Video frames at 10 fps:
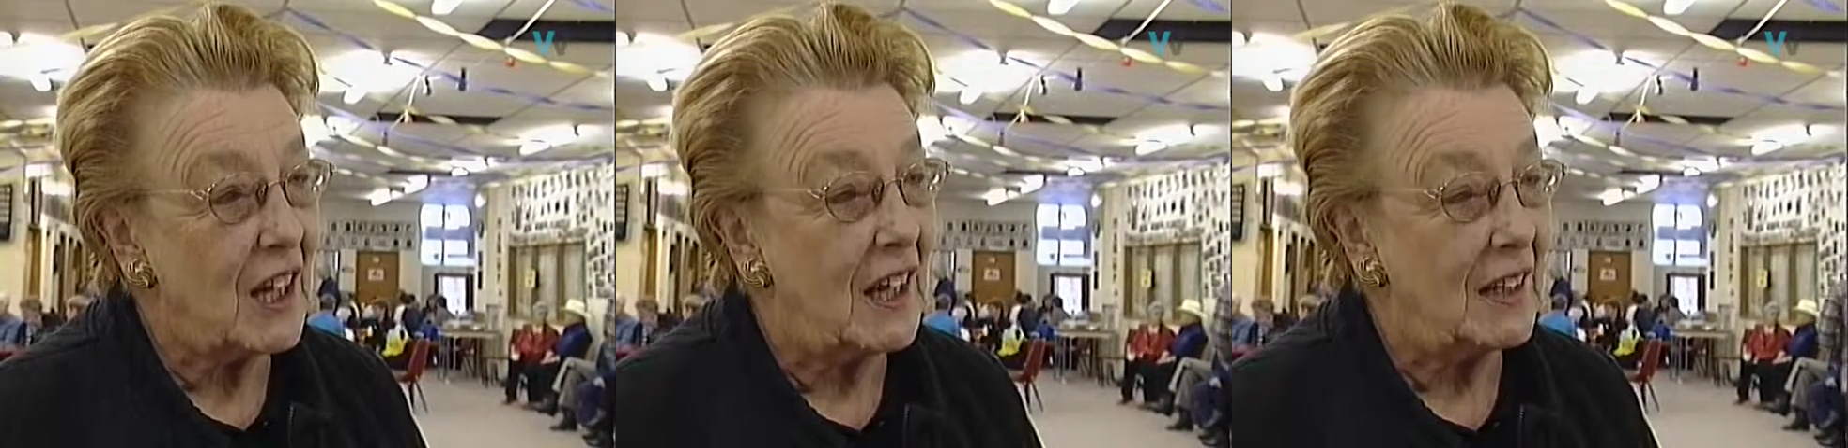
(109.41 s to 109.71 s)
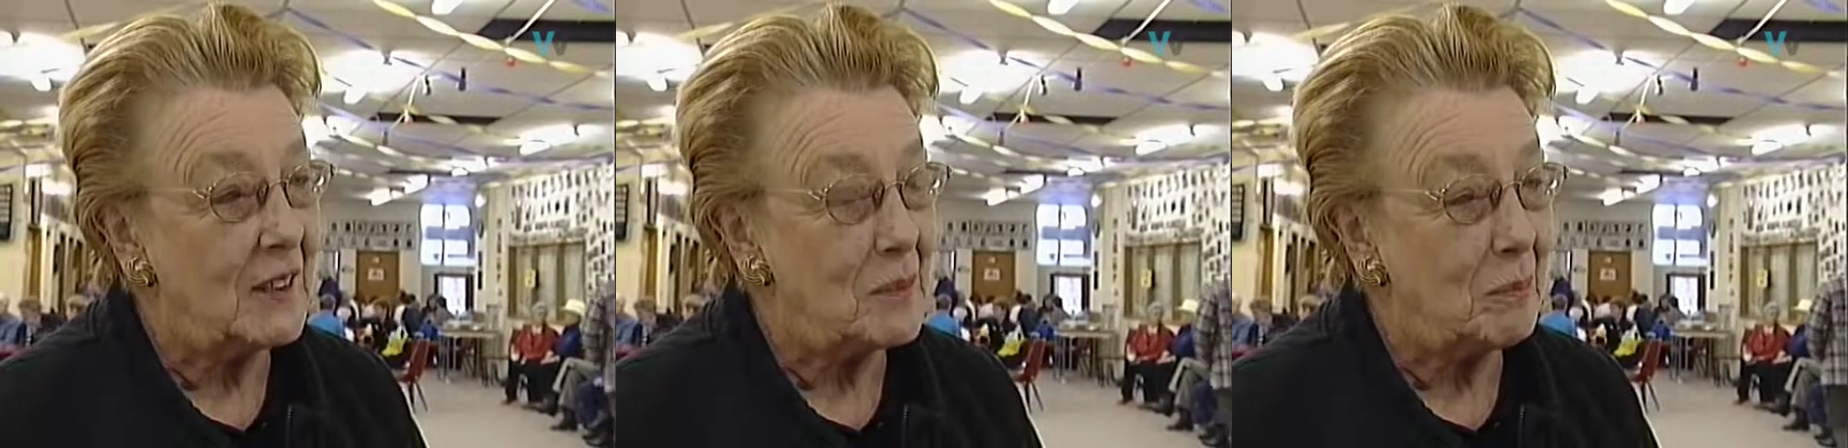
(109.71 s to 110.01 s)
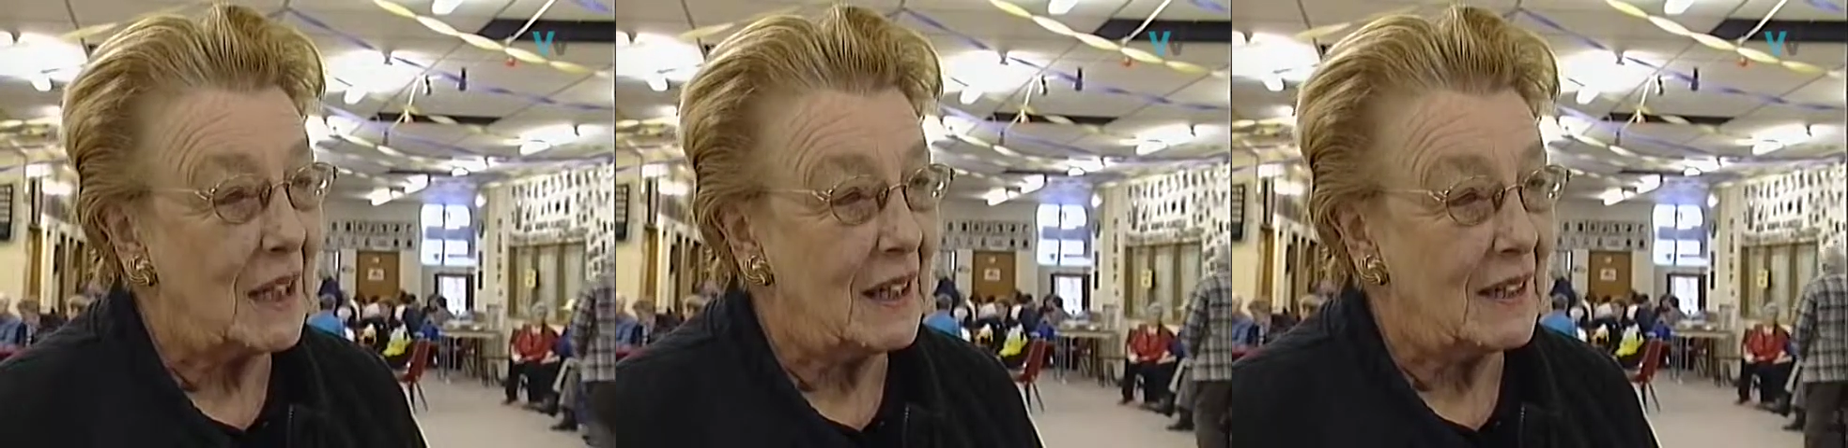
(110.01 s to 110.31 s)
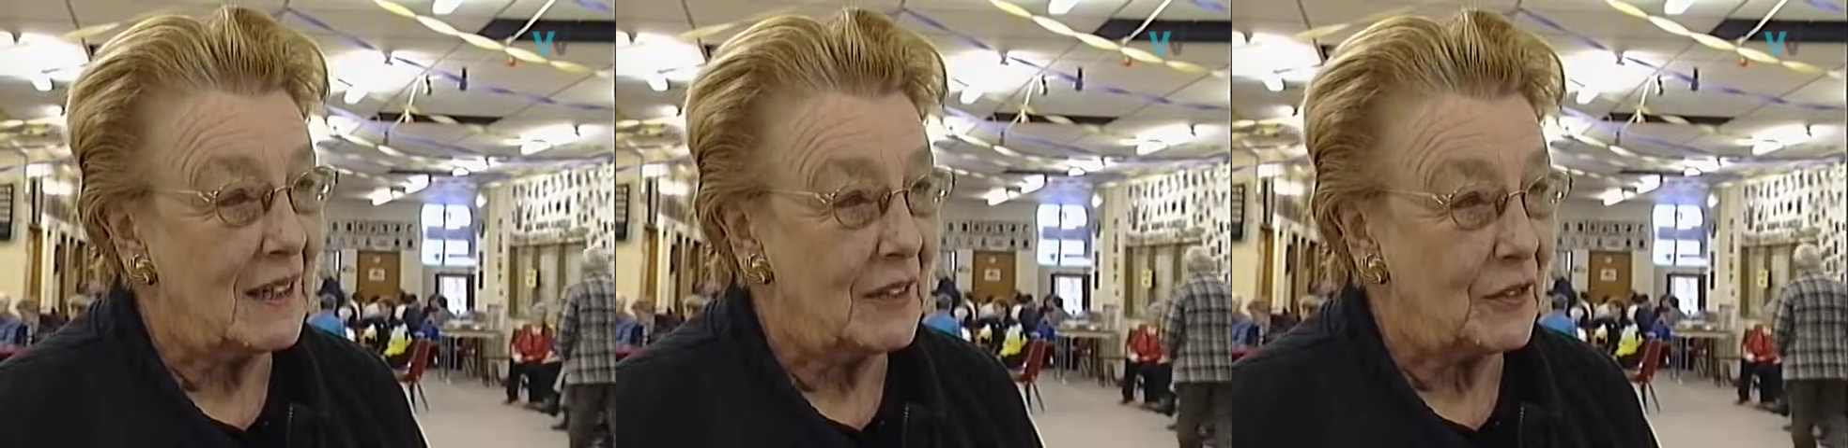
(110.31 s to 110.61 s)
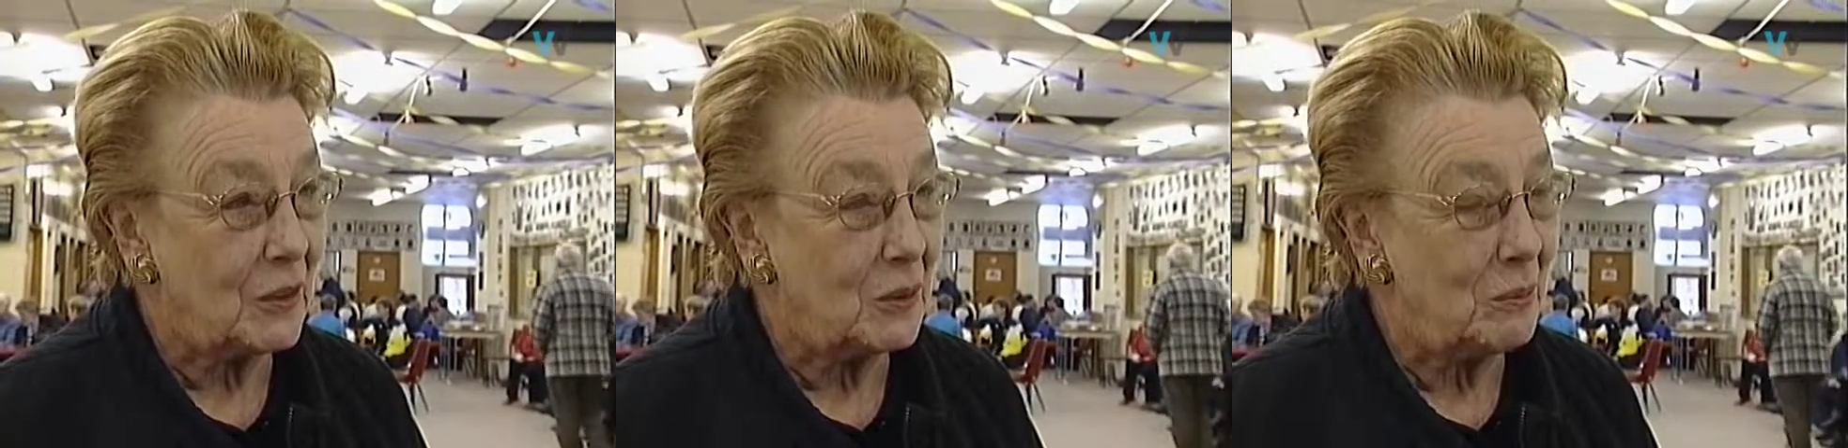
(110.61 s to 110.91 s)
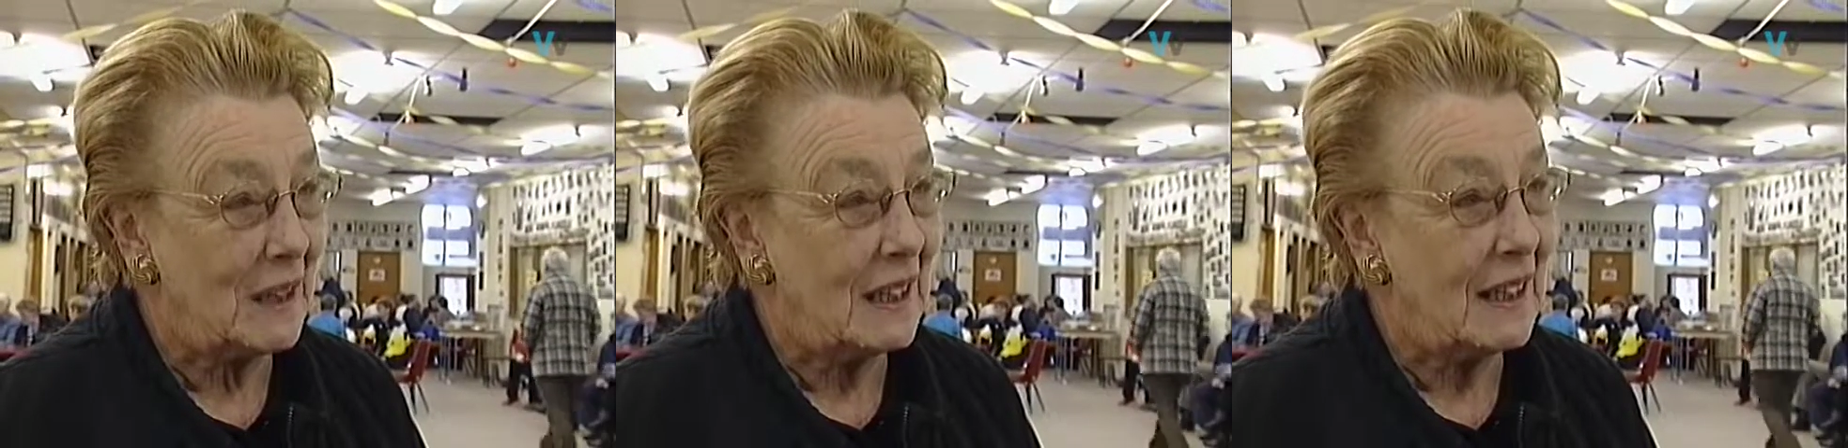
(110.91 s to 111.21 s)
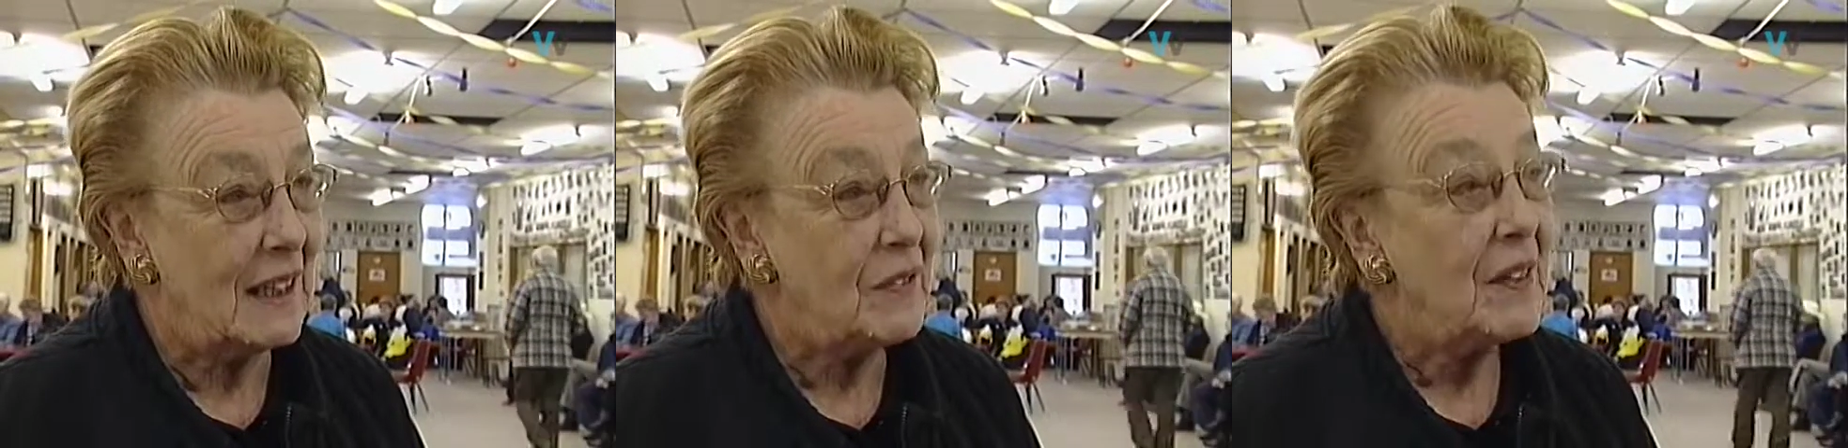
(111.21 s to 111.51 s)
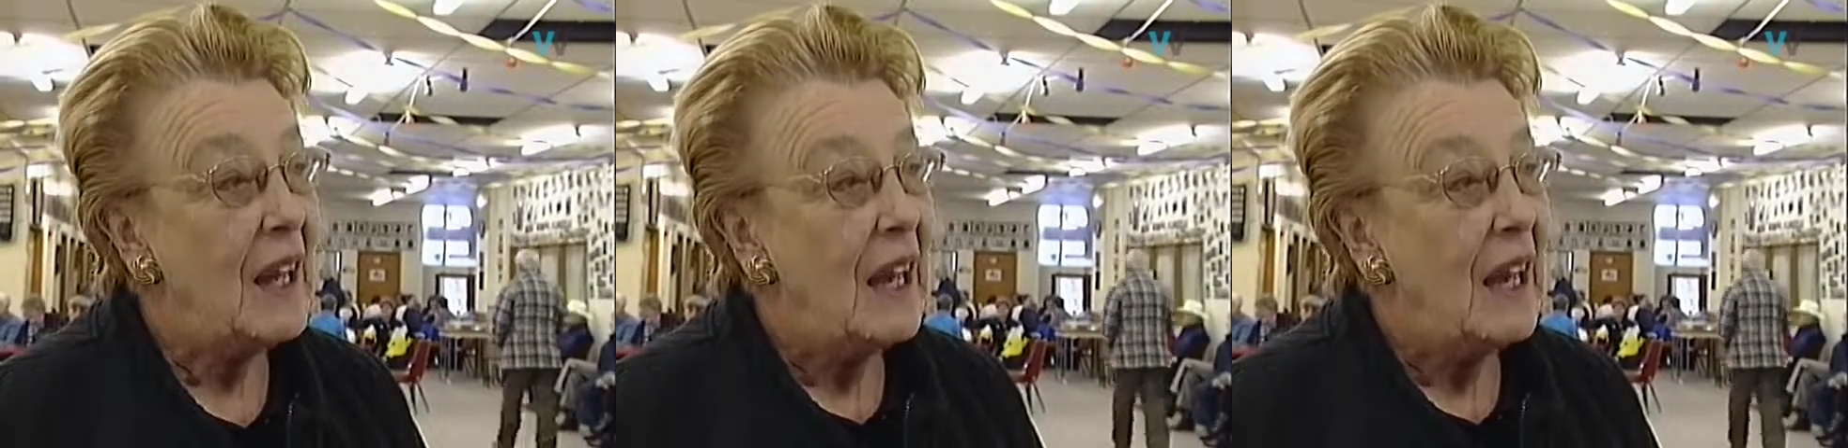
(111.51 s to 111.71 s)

Highland and ballet dancing all my life.